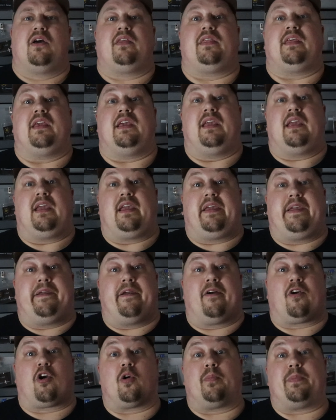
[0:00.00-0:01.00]
The
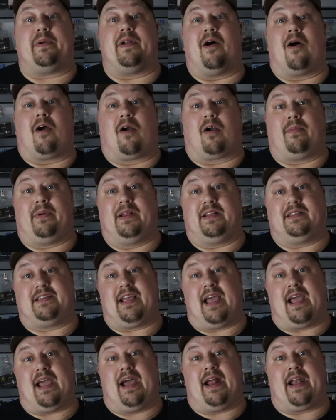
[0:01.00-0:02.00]
Herp and Harbins
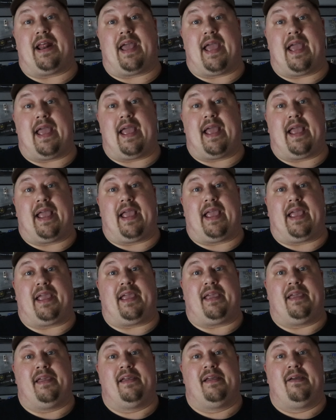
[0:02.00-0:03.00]
had
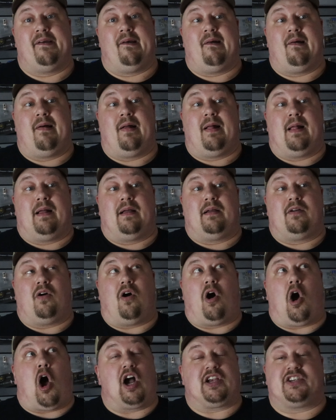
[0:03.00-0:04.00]
a
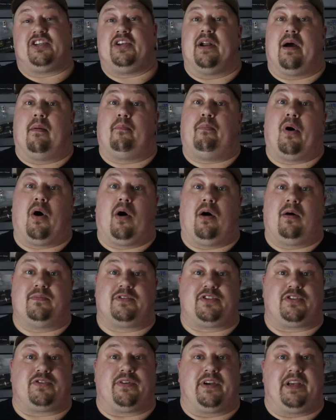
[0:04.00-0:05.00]
auction on Palm
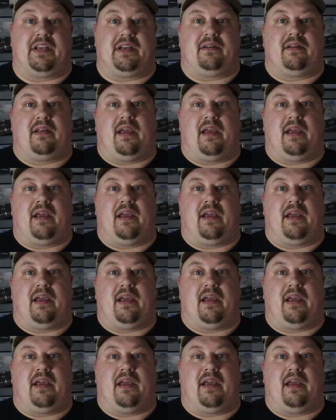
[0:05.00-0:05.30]
Street,